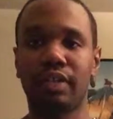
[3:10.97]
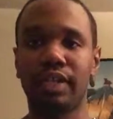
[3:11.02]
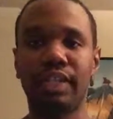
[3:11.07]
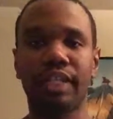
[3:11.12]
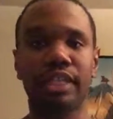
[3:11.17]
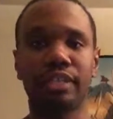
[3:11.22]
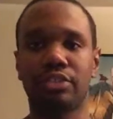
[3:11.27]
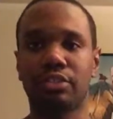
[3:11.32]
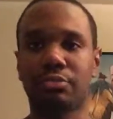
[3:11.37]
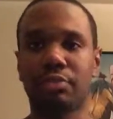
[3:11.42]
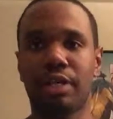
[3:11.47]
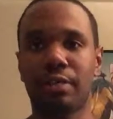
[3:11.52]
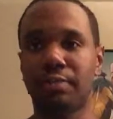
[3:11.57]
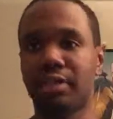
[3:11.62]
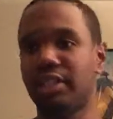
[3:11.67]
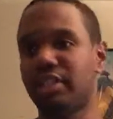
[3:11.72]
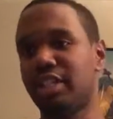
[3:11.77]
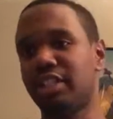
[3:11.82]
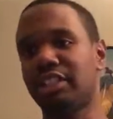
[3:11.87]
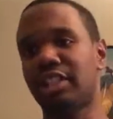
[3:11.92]
He has no problem
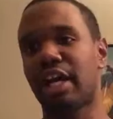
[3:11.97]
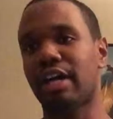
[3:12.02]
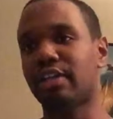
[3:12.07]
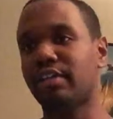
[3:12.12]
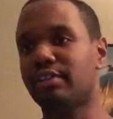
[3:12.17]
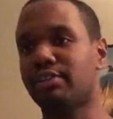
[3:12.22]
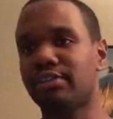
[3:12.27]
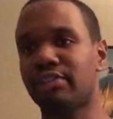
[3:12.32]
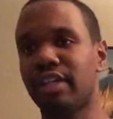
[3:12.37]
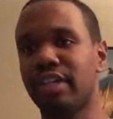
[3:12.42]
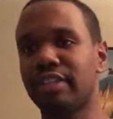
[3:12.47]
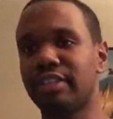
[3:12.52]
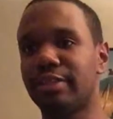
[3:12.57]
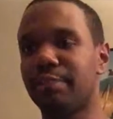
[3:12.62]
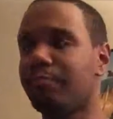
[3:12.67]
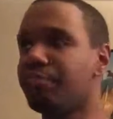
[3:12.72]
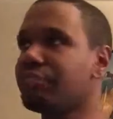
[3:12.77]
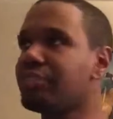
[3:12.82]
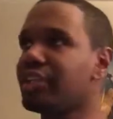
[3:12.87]
because they're childhood friends.